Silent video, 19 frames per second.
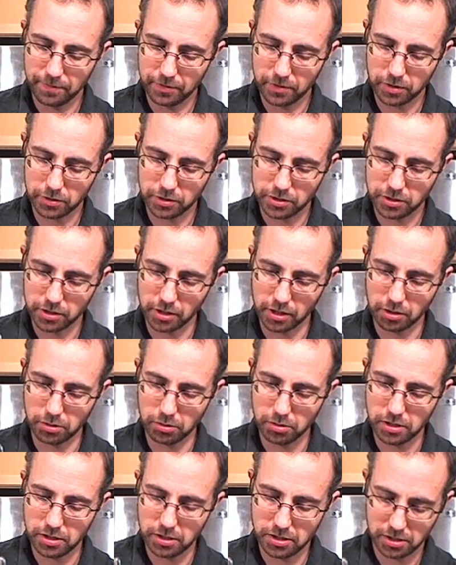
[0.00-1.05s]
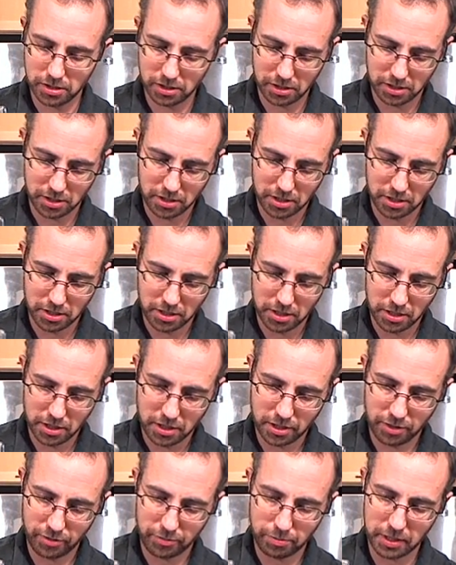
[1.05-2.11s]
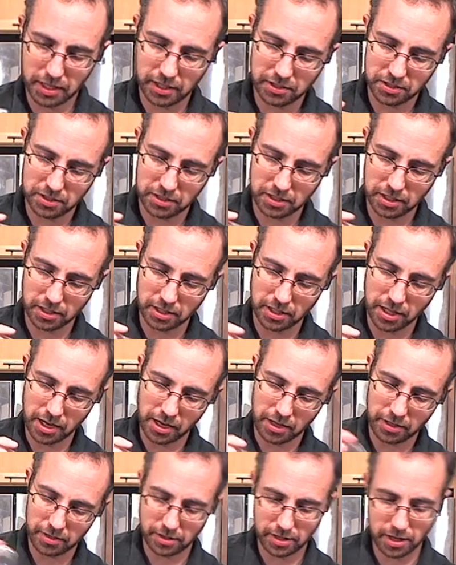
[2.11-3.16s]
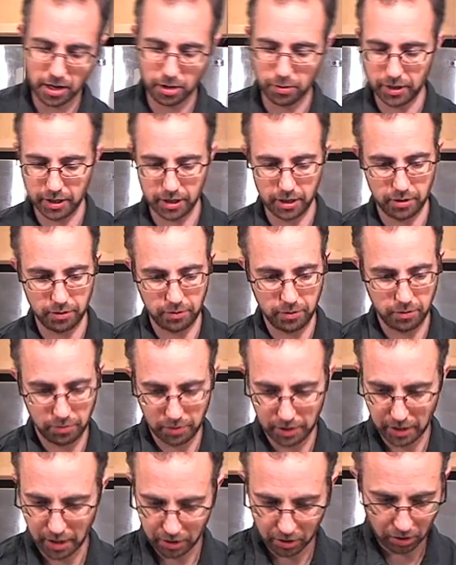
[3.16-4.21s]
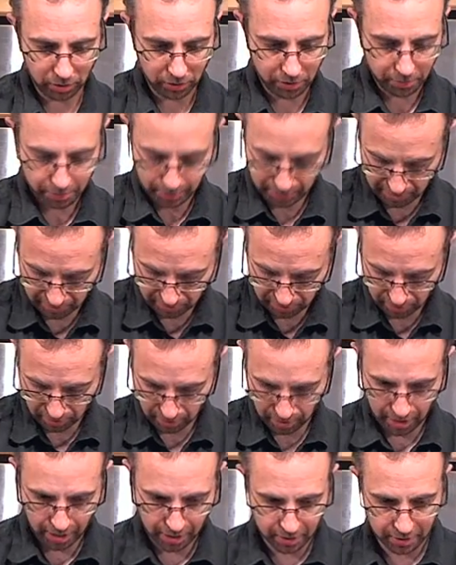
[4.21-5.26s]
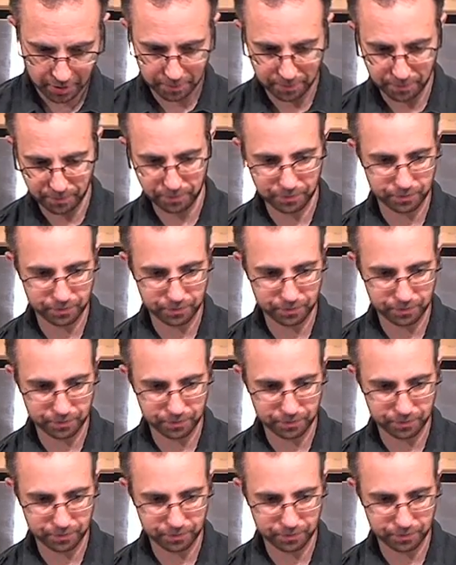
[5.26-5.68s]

or so of beans in there. There we go. We got all the beans in there.